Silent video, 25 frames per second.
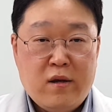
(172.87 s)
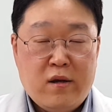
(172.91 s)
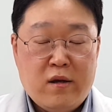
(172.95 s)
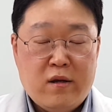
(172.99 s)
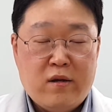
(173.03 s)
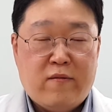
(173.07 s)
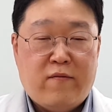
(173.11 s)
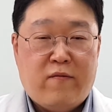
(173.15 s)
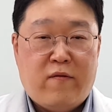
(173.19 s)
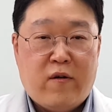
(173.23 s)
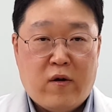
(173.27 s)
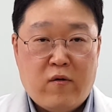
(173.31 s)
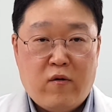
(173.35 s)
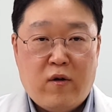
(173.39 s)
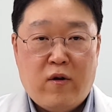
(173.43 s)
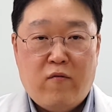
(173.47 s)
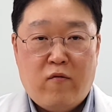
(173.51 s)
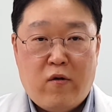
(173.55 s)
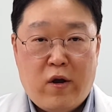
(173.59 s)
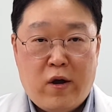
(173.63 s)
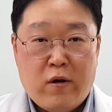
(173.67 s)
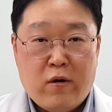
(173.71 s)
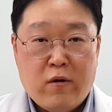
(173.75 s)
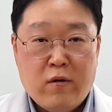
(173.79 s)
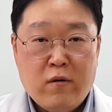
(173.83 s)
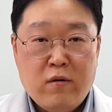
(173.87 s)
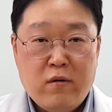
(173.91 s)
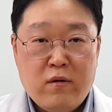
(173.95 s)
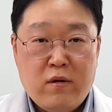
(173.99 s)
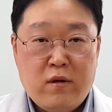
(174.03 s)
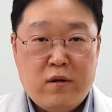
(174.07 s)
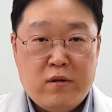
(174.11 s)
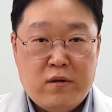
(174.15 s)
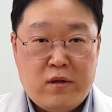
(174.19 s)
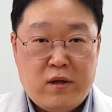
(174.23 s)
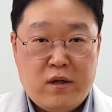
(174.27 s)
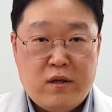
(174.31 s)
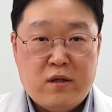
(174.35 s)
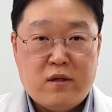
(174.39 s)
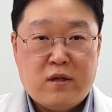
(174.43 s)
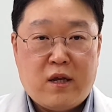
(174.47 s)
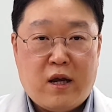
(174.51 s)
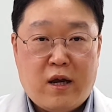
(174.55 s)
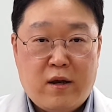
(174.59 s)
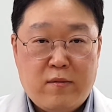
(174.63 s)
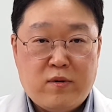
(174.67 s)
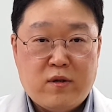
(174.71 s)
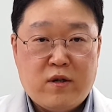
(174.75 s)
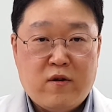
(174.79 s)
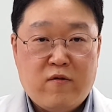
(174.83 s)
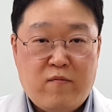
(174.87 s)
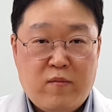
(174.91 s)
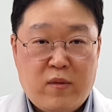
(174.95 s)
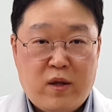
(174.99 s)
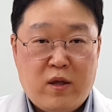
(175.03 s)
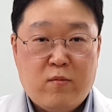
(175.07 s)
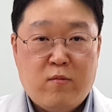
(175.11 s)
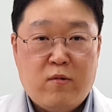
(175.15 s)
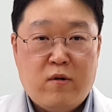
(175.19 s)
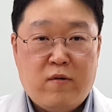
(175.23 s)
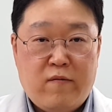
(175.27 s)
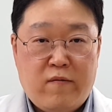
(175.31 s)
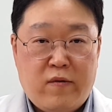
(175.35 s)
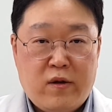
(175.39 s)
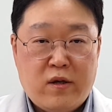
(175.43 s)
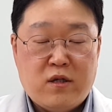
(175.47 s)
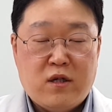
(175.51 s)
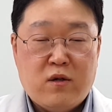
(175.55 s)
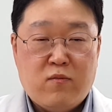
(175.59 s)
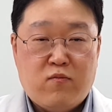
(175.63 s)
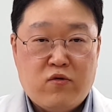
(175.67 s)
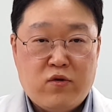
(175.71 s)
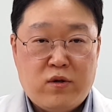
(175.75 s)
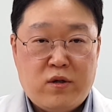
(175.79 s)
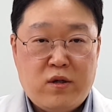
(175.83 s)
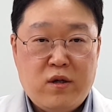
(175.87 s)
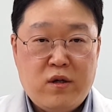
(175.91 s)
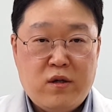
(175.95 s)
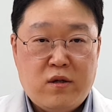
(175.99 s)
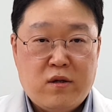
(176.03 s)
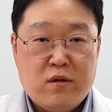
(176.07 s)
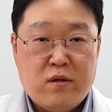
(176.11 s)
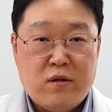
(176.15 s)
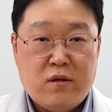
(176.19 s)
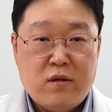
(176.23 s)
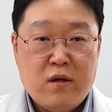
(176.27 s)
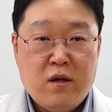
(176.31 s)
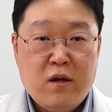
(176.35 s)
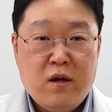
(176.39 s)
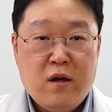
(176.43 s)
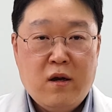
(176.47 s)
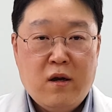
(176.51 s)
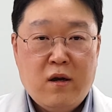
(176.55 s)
is very rare in these types of minimal invasive procedures.